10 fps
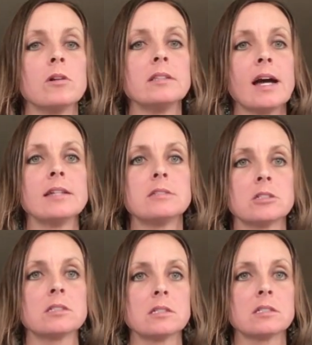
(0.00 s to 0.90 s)
wood lies
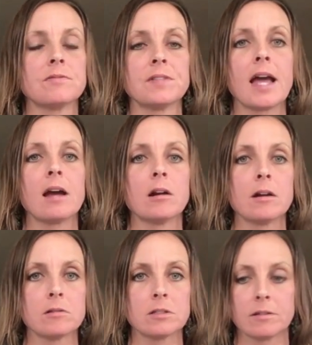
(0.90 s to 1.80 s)
just as
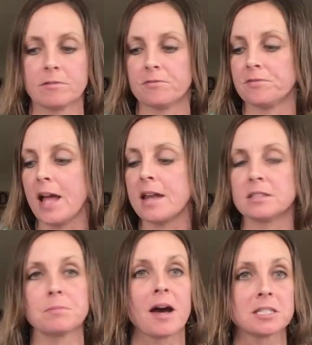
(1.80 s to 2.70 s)
flat
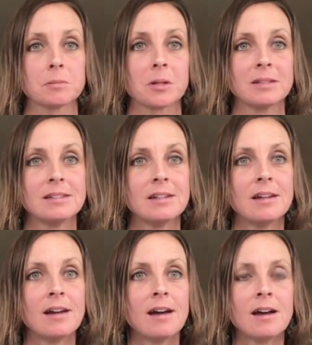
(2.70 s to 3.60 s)
as possible.
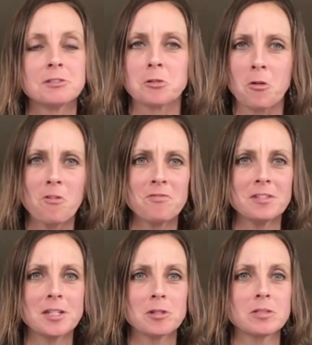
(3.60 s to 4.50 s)
So
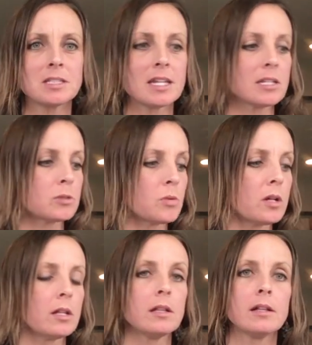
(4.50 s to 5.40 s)
hopefully those things
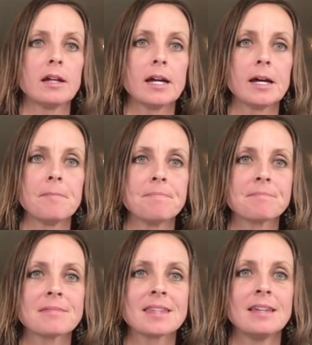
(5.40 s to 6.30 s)
will
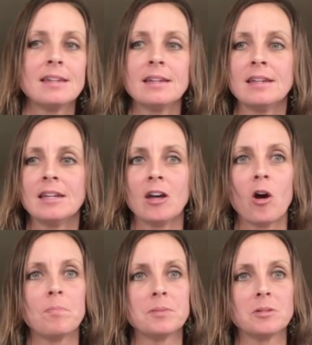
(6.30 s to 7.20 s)

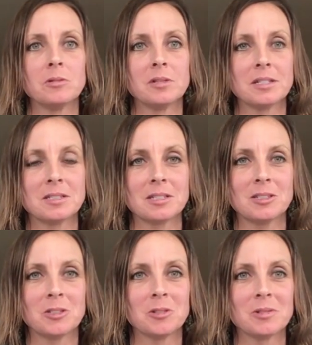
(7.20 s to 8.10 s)
help you and
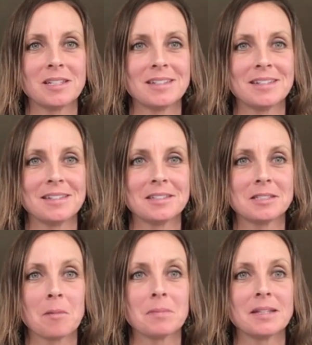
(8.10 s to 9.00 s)
assist you in
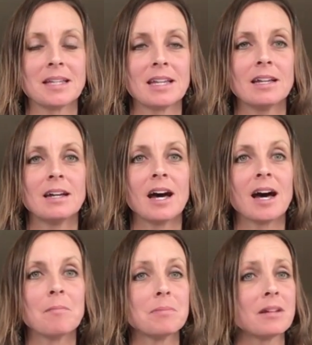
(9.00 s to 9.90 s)
assembling.
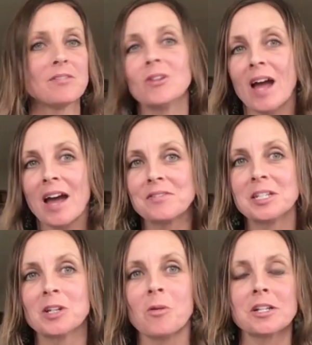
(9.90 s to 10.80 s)
But if you have
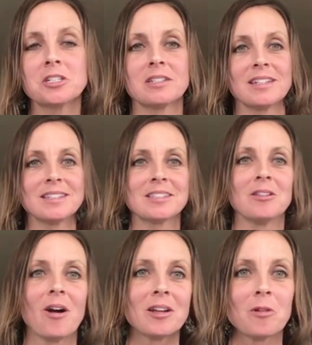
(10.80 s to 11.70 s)
any questions
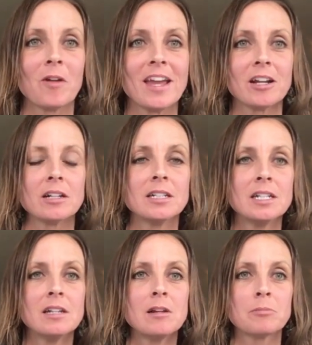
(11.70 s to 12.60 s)
along the way, or
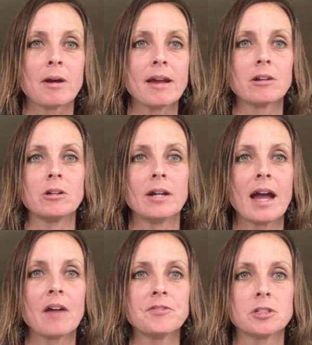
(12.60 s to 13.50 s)
prior or
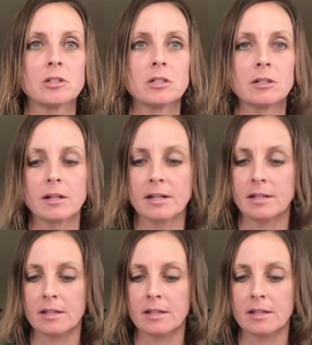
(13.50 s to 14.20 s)
after, or